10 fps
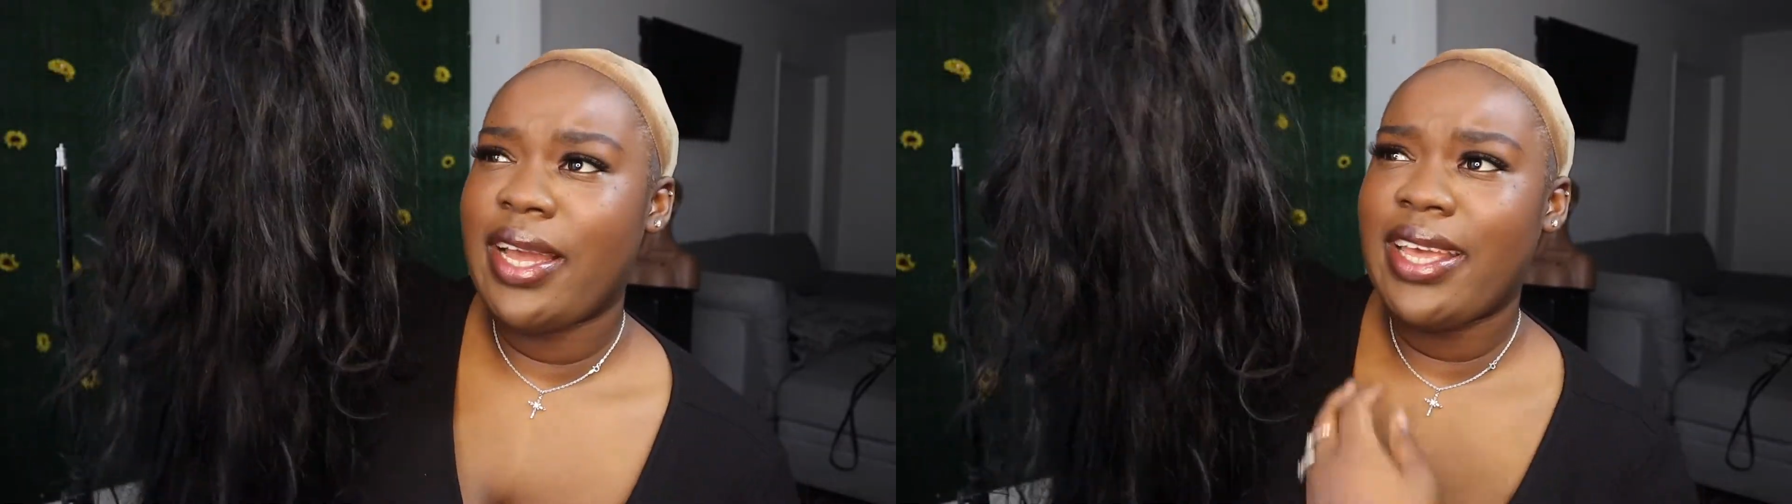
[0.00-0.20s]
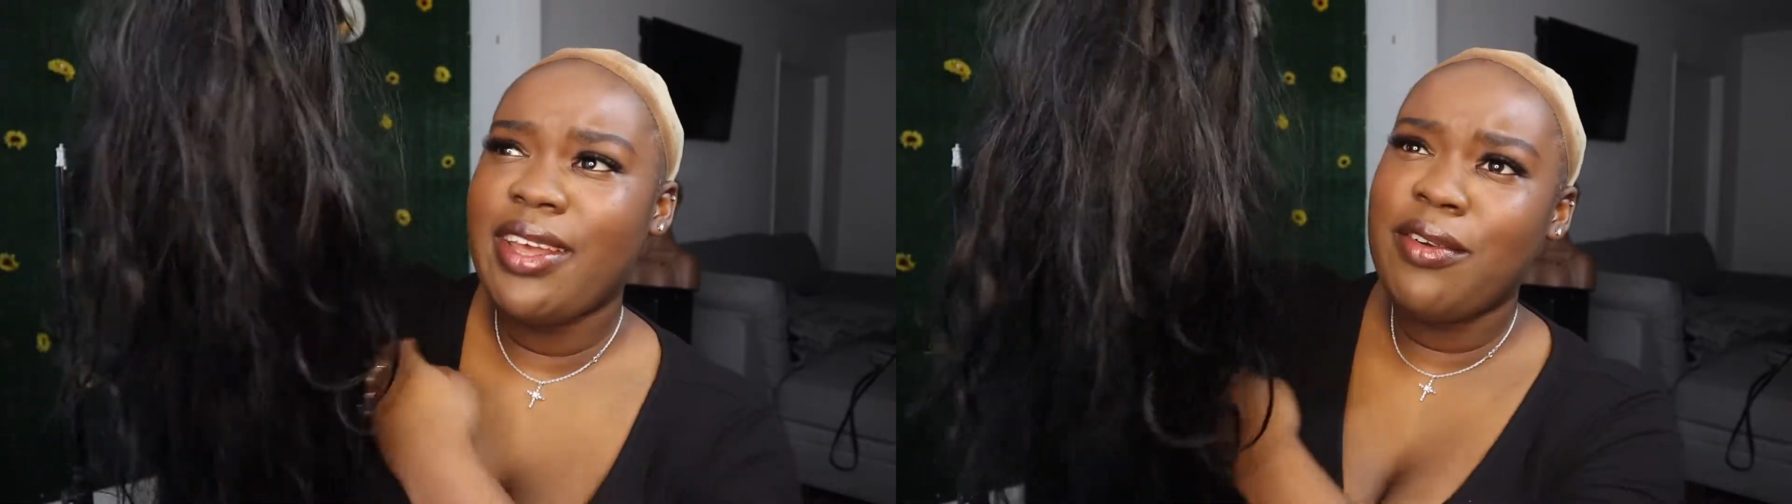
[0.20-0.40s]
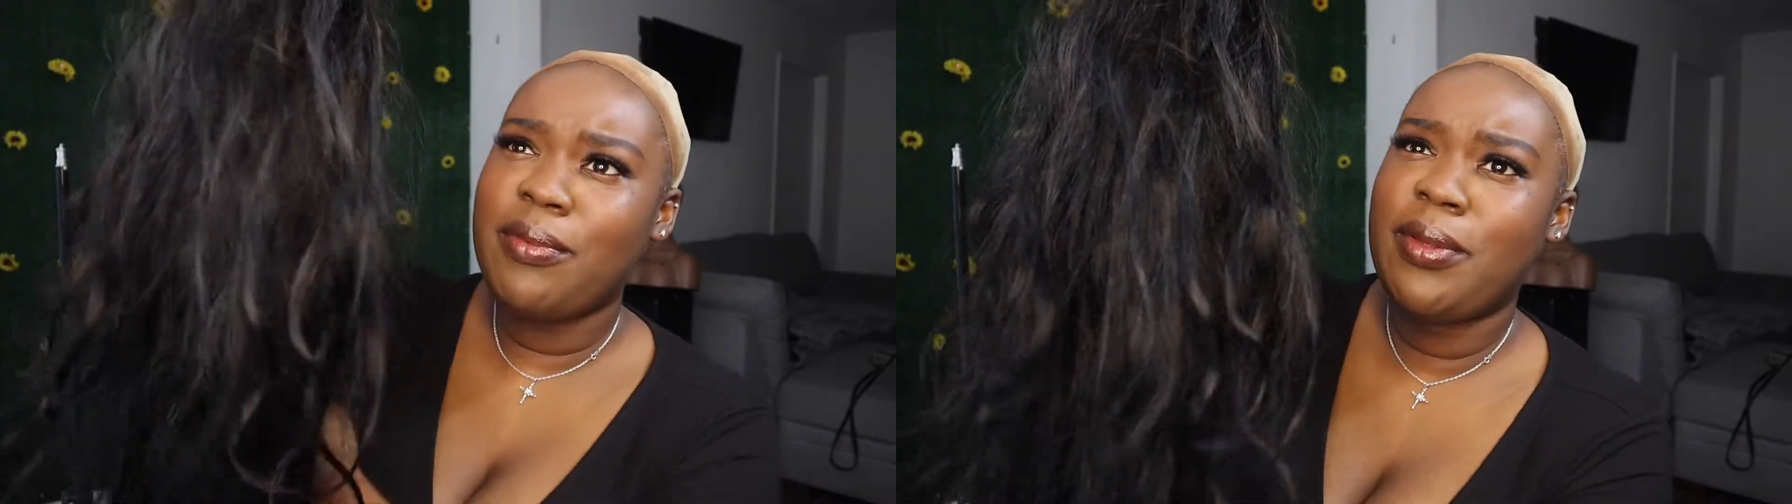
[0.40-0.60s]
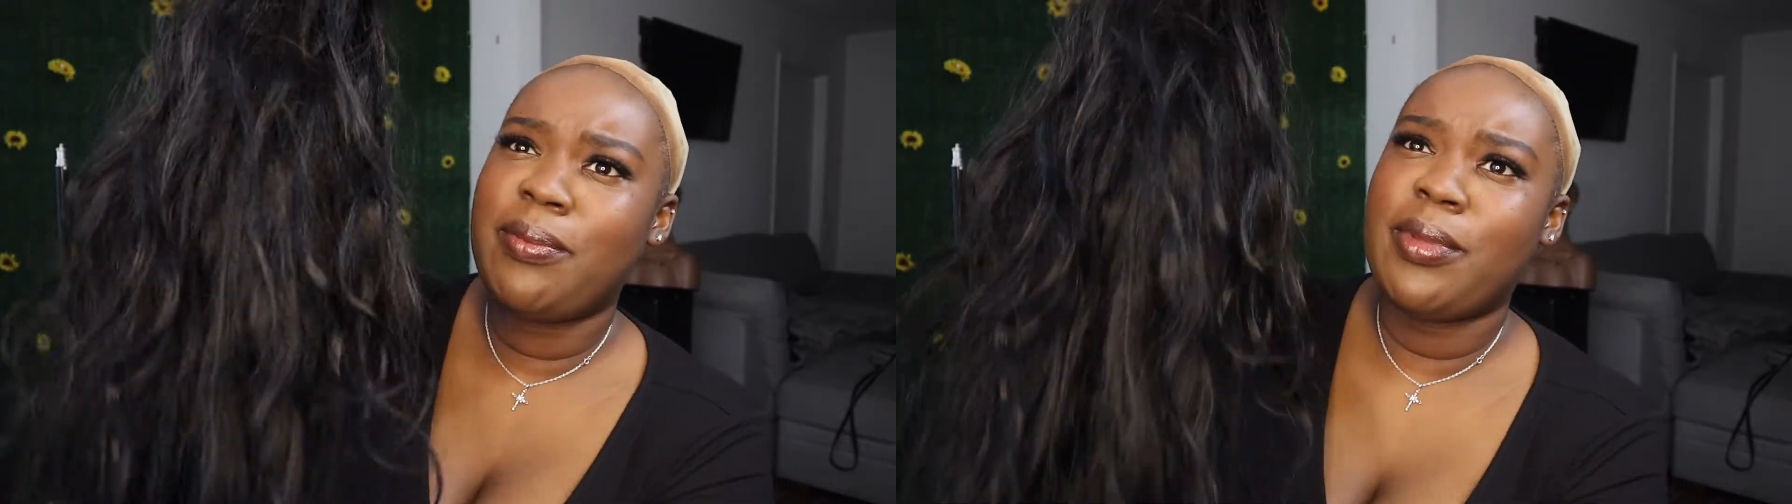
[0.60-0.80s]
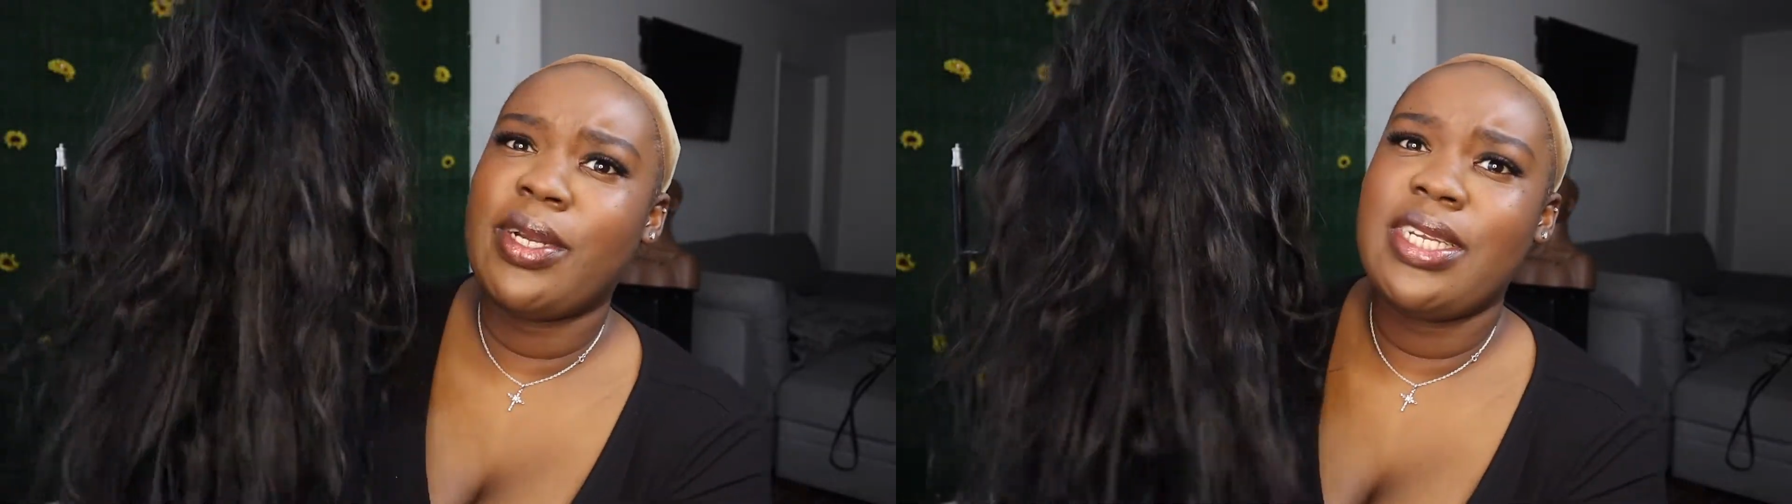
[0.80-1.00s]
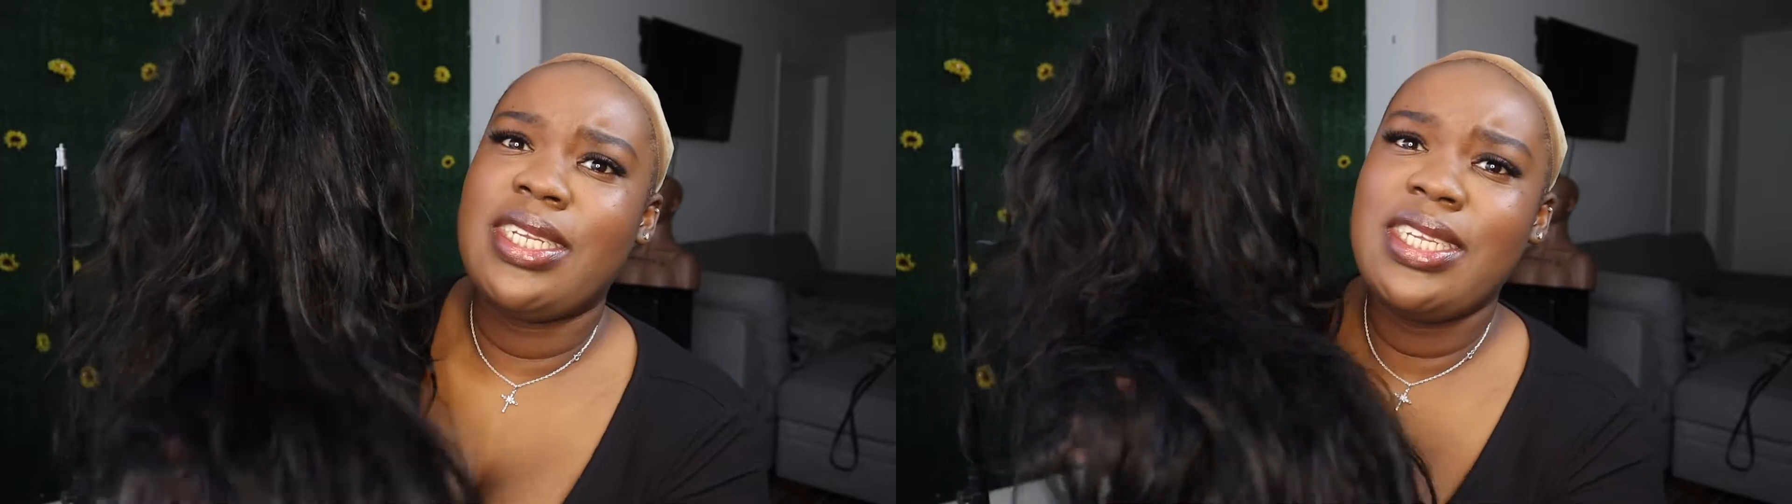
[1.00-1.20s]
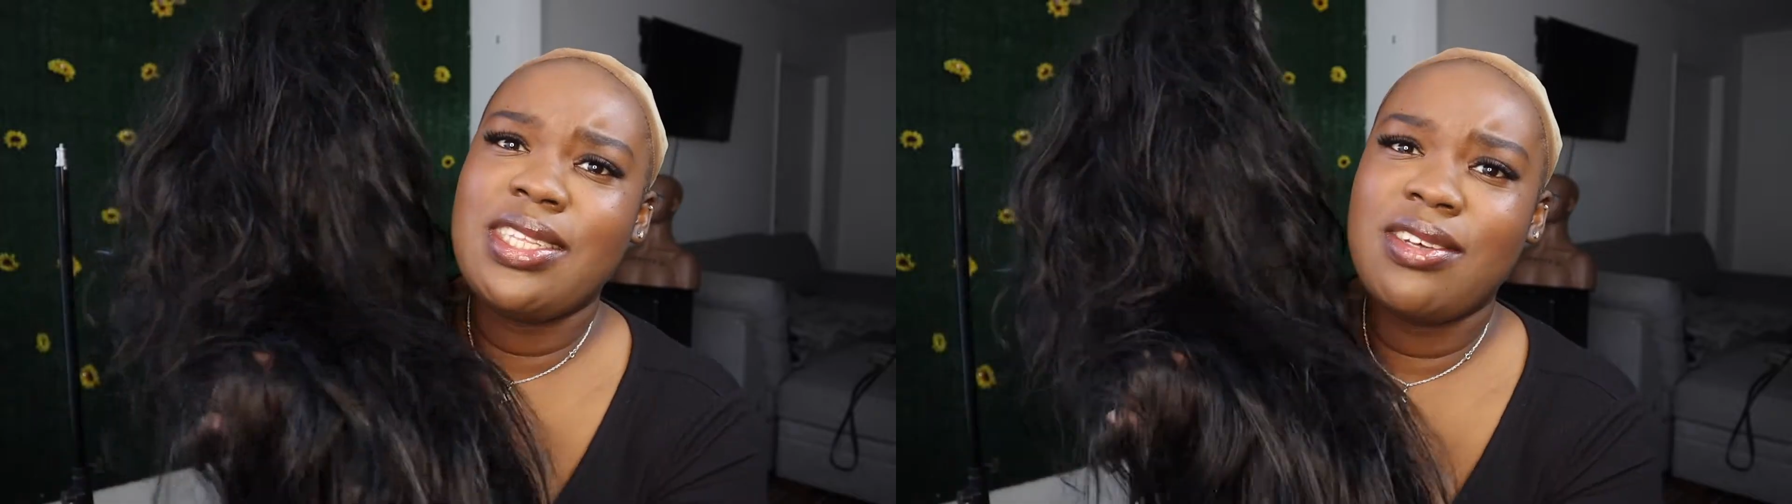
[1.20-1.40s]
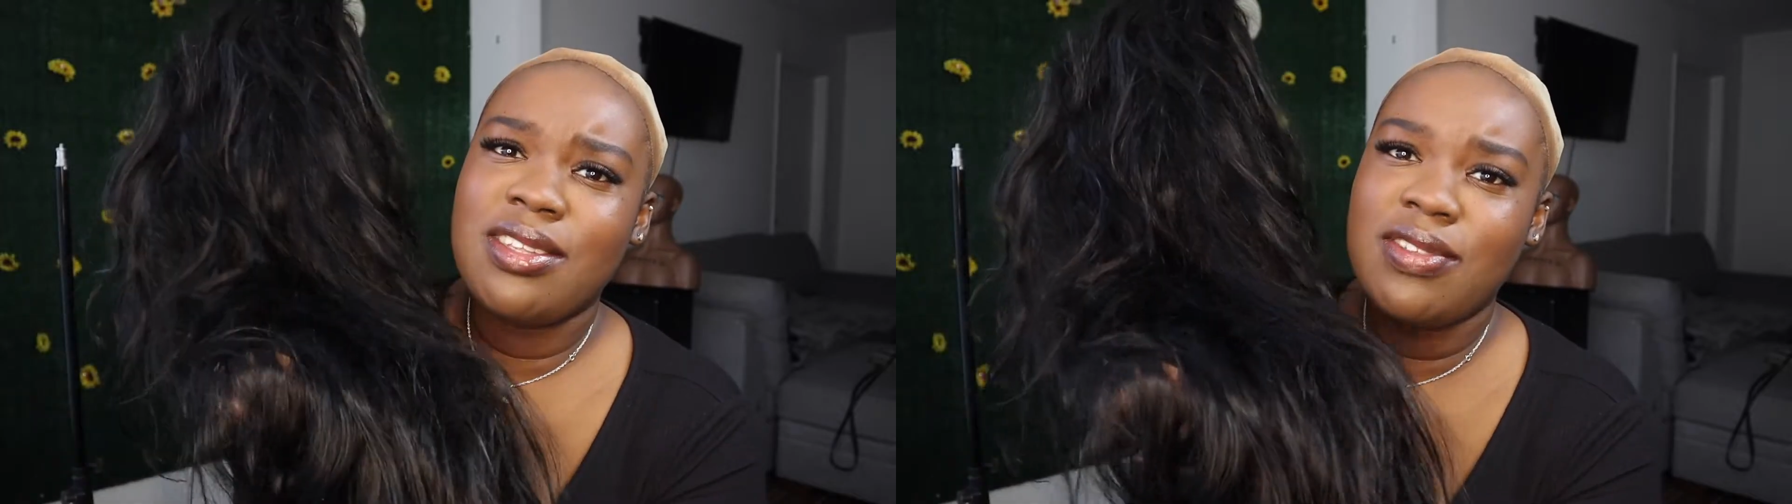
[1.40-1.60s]
I can't remember the
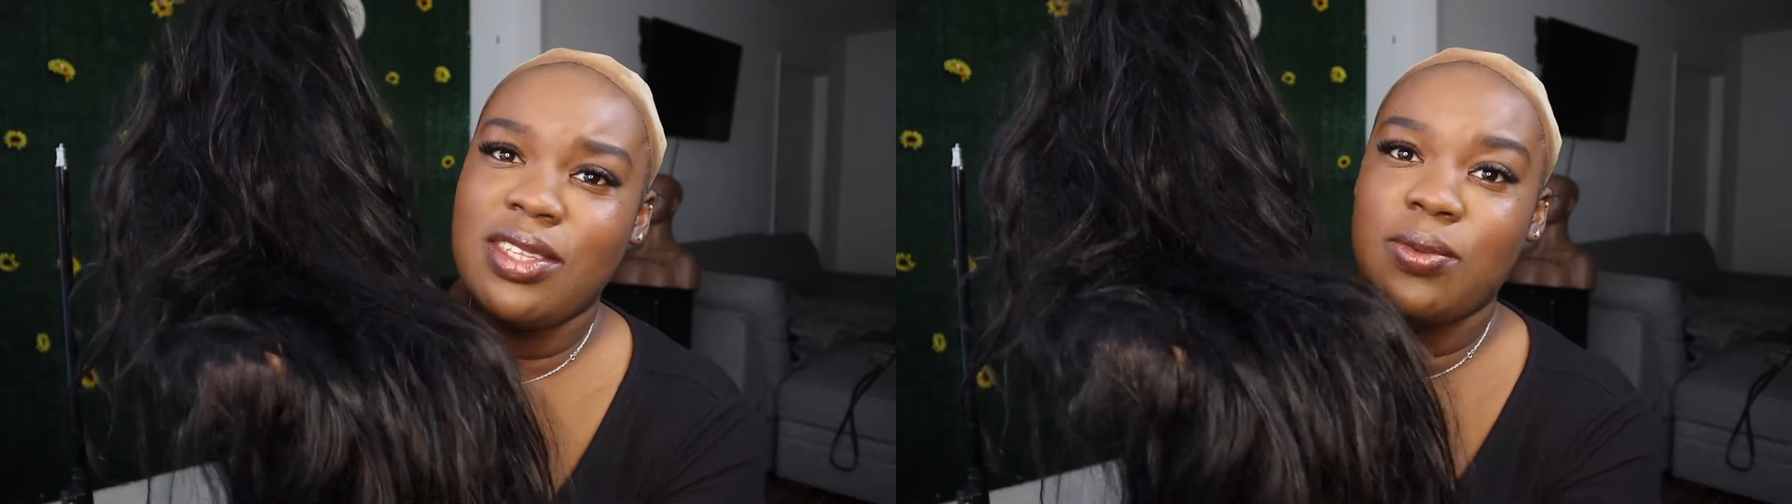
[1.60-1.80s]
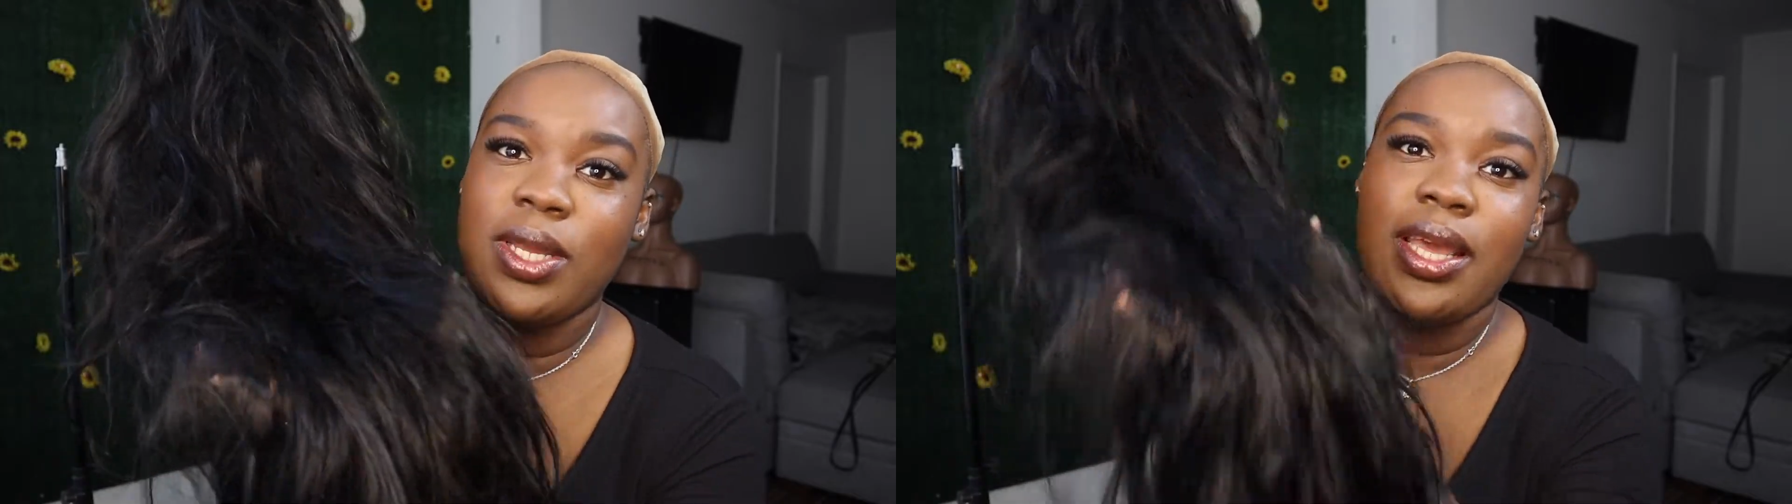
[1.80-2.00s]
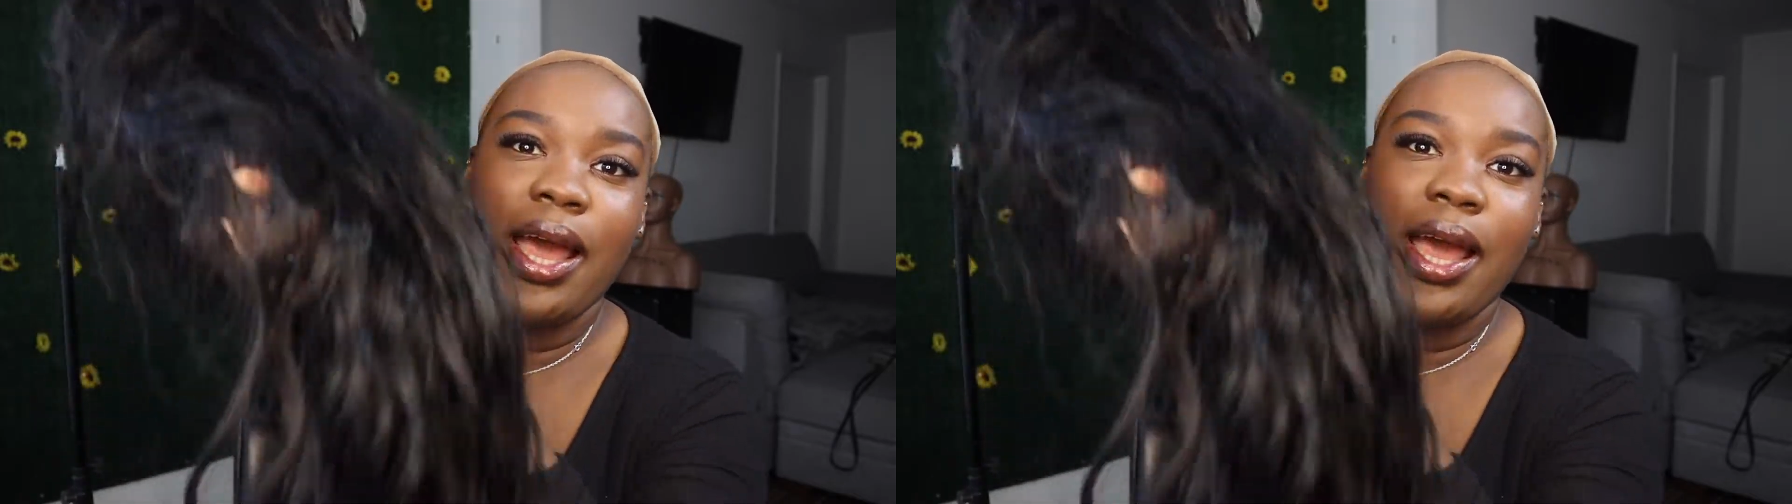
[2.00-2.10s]
details of this wig.